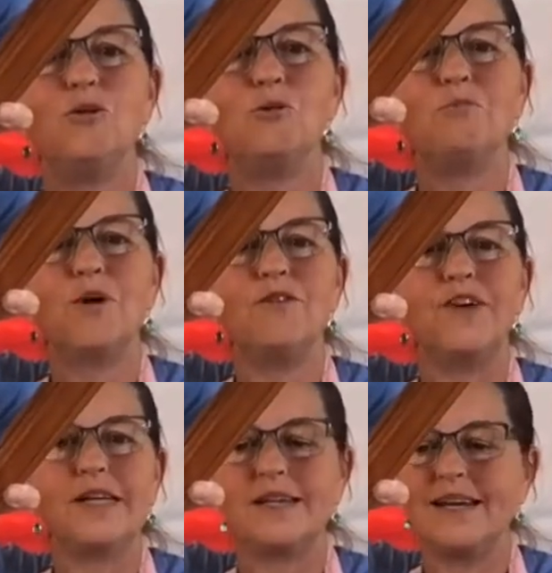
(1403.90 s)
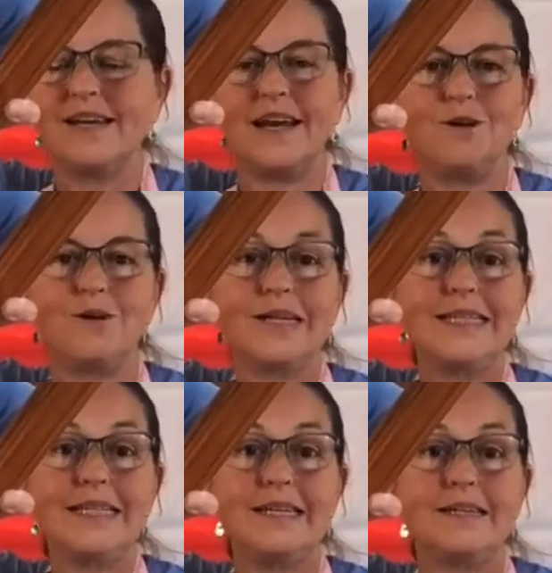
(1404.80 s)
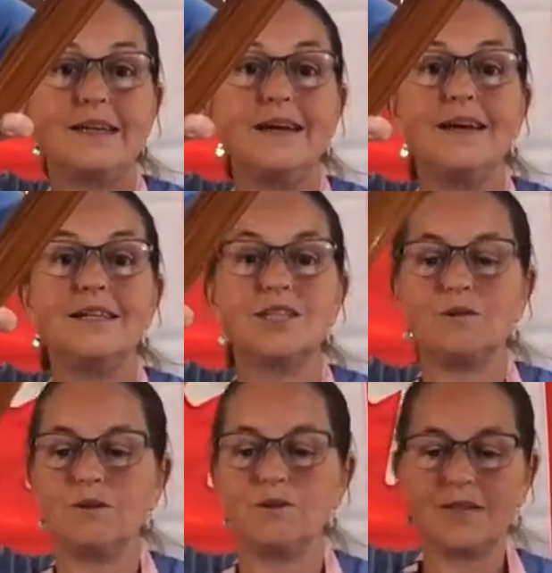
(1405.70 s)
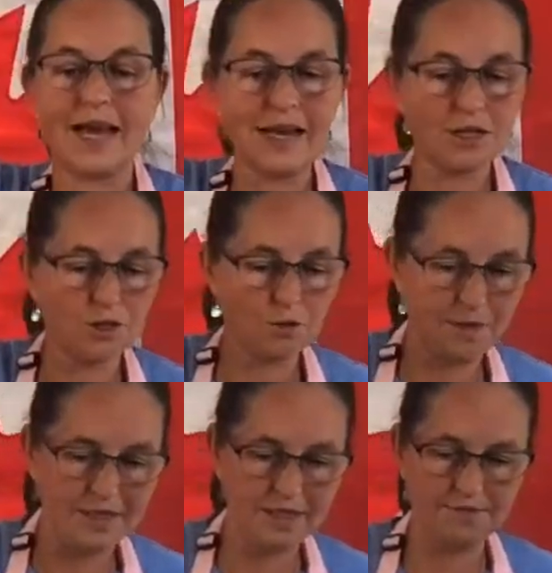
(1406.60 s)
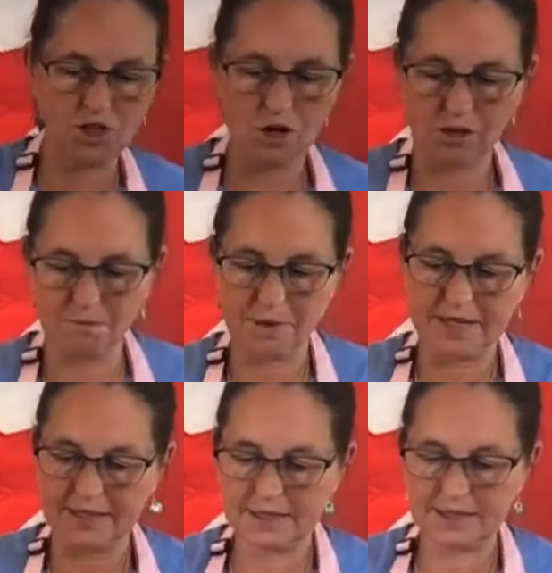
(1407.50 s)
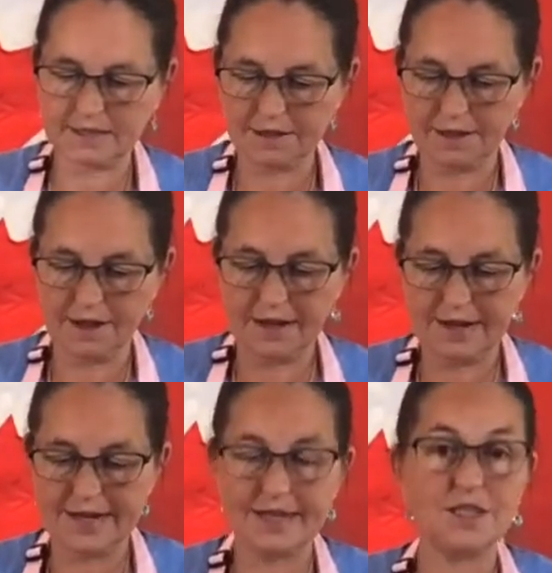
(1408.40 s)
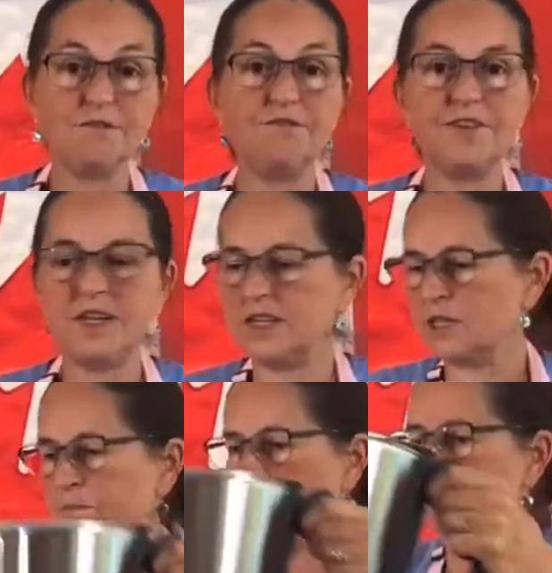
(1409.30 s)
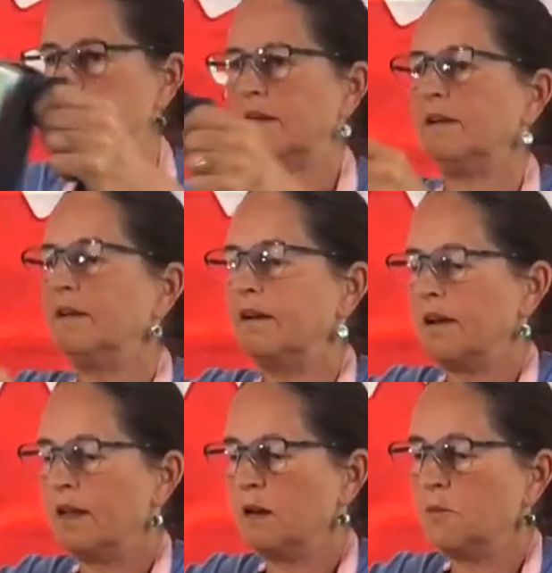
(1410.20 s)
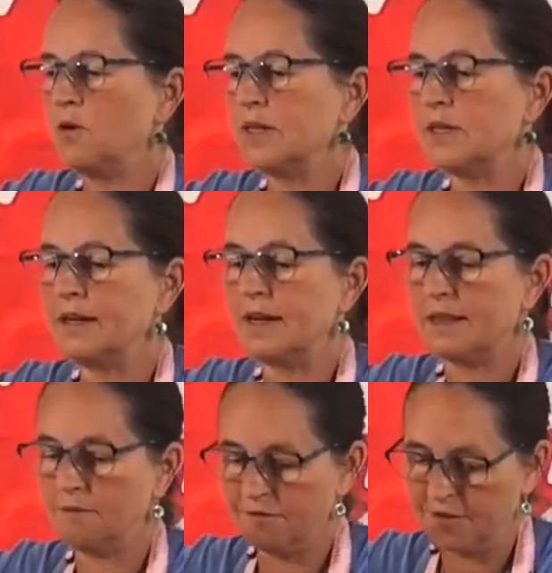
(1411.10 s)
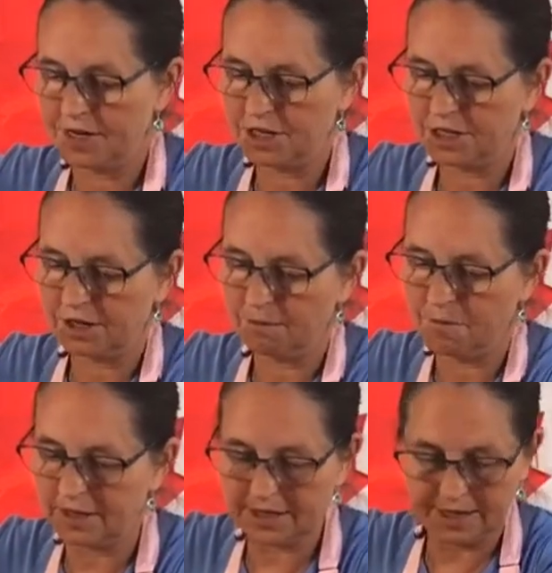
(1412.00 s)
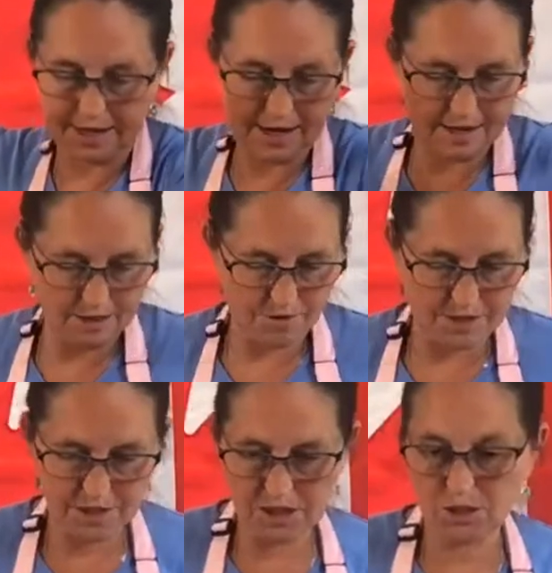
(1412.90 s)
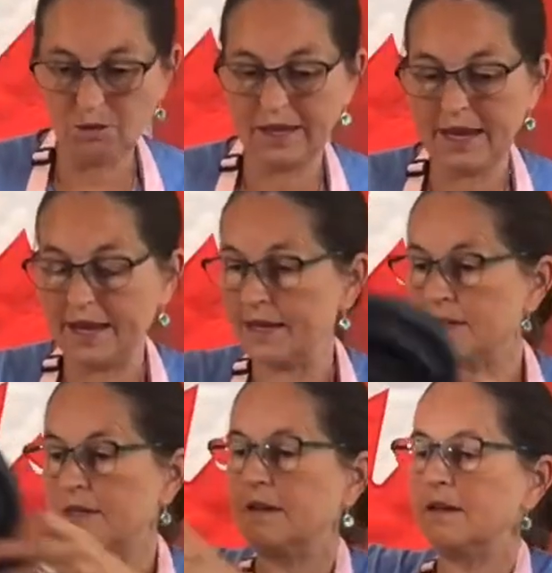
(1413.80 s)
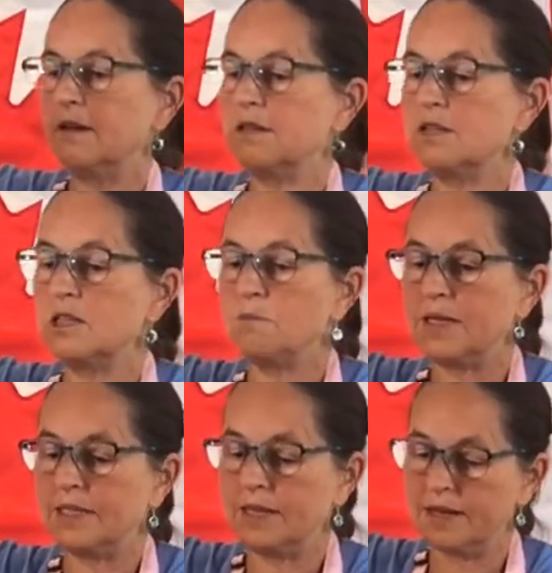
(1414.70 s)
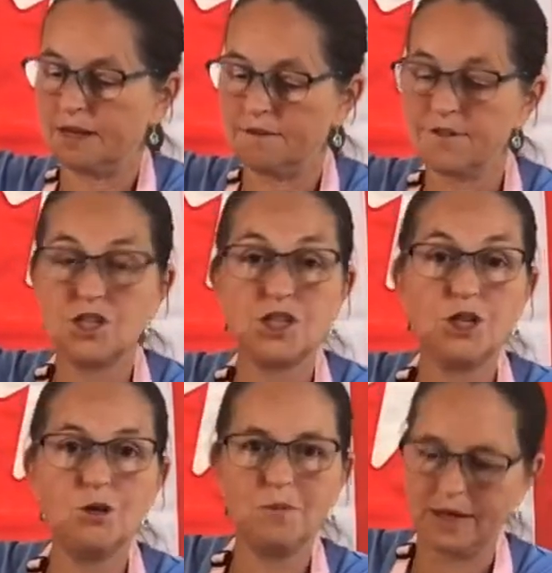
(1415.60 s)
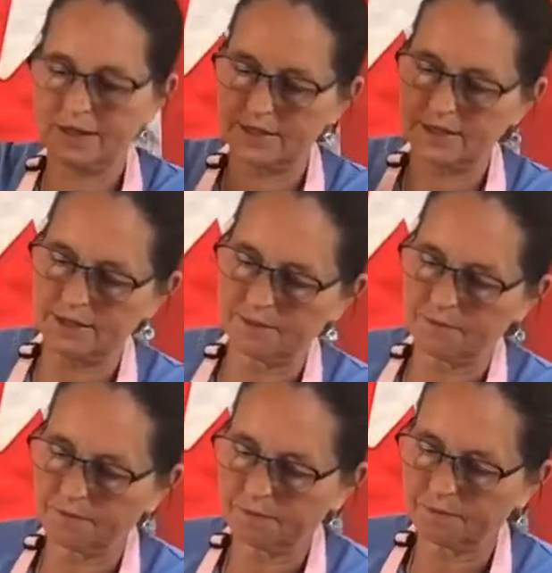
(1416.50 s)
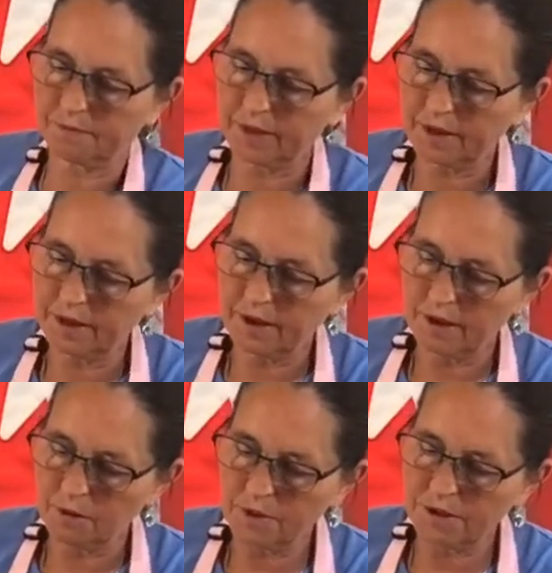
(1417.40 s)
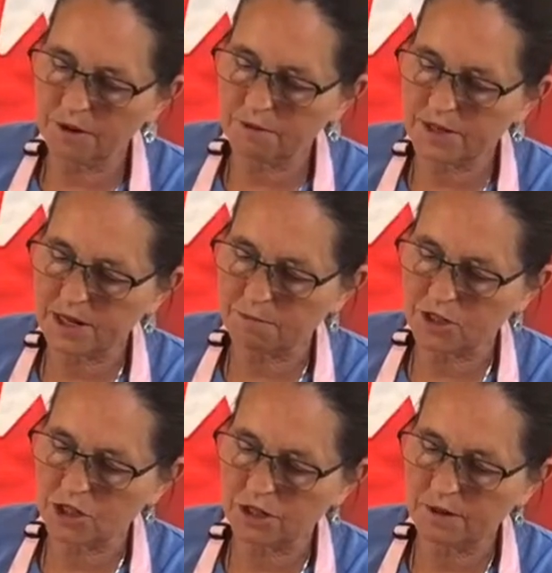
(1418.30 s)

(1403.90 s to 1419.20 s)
perfect. Now you can see it. So those extra bits of chocolate buttons need to finish melting, and I'm going to let them finish melting in the residual heat just by setting it for 2 minutes with no temperature.